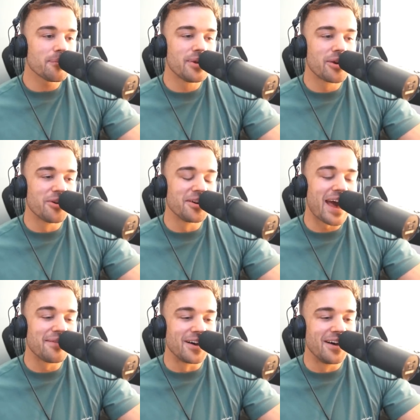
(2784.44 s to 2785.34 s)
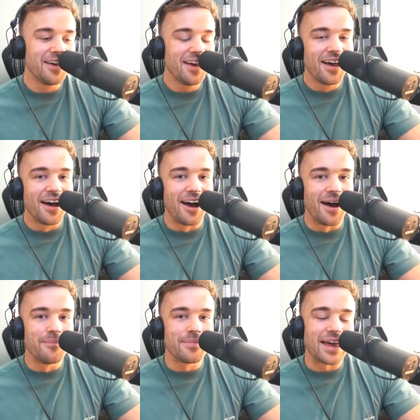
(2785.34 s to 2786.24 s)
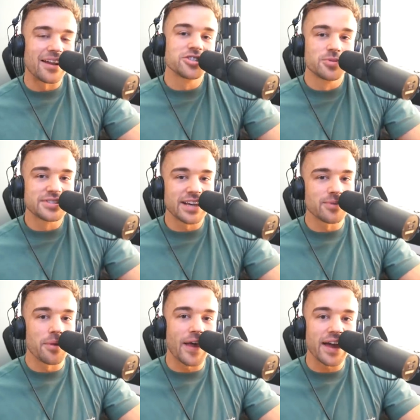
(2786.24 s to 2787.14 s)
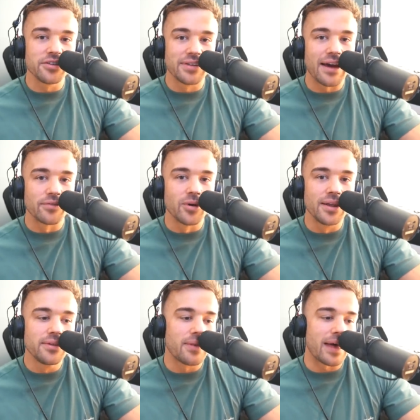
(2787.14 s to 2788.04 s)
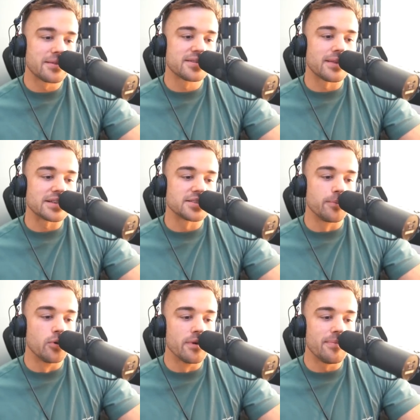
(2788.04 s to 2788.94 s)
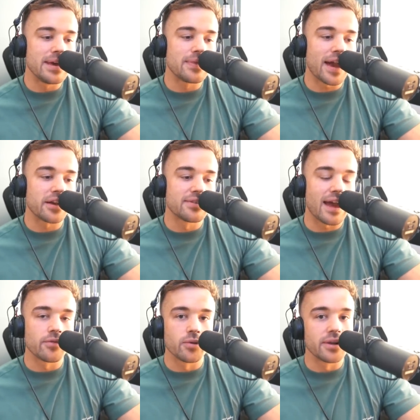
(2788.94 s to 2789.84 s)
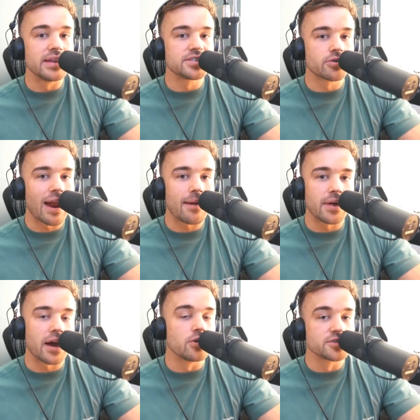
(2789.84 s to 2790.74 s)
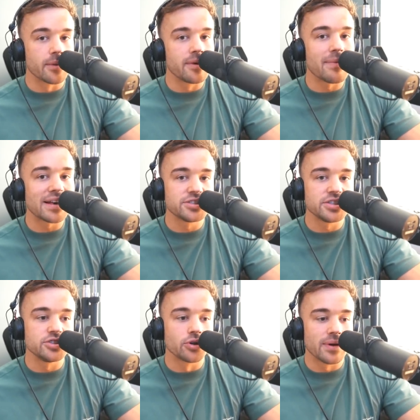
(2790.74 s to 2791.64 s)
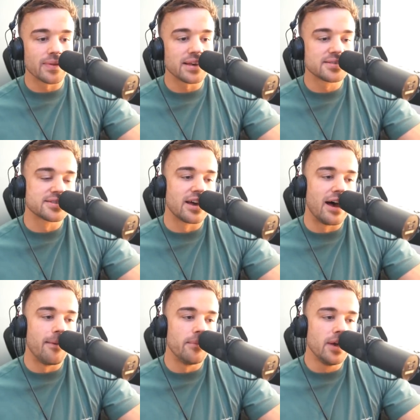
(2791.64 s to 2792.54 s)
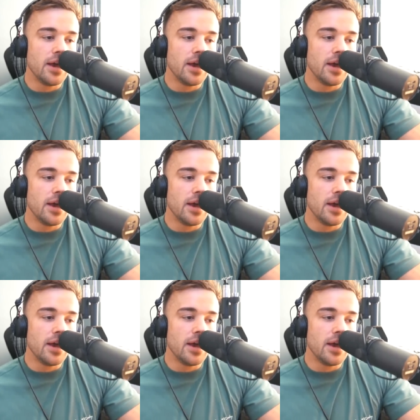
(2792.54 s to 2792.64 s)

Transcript: period ever. Um, and I just want to say as well, thank you to everyone that's that supported me. Thank you to everyone on Instagram that I got so many messages during this, um,